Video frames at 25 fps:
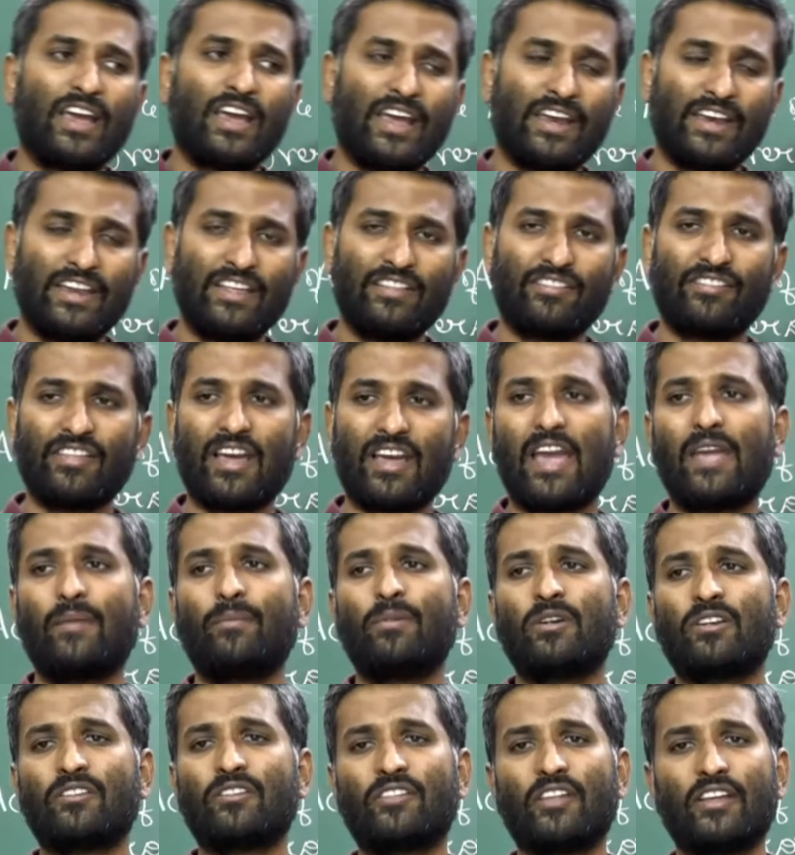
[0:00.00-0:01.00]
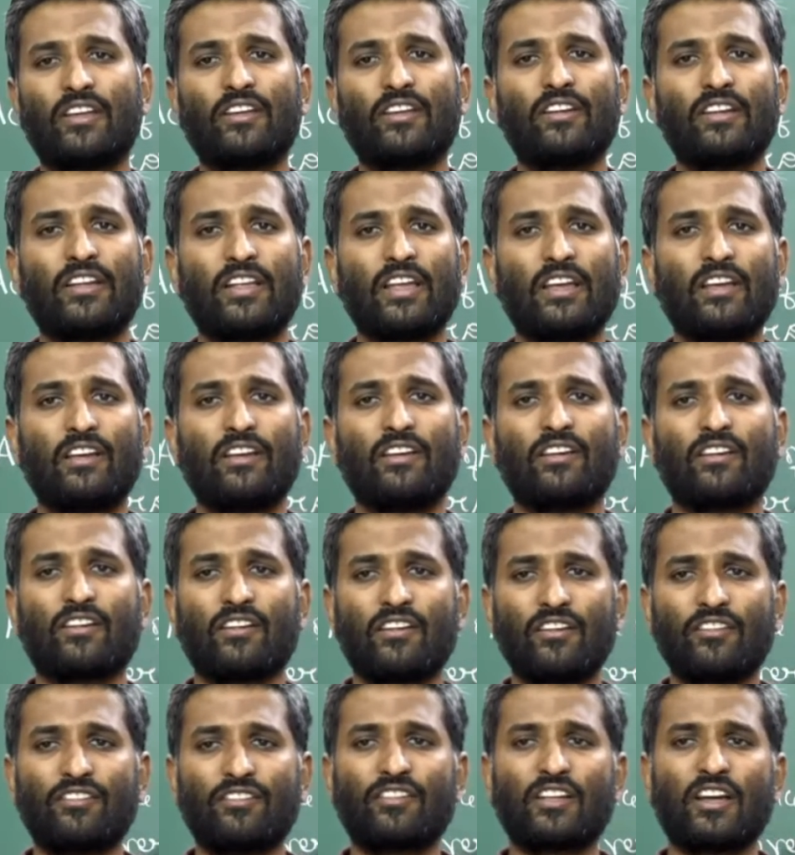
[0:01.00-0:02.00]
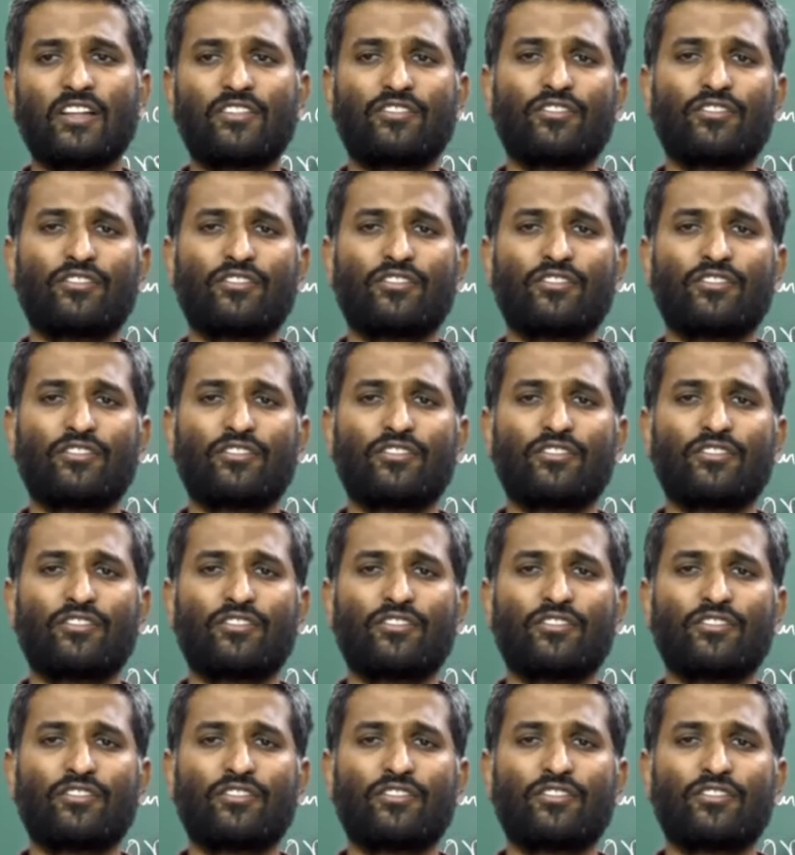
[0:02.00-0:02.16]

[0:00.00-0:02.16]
any cyber security risk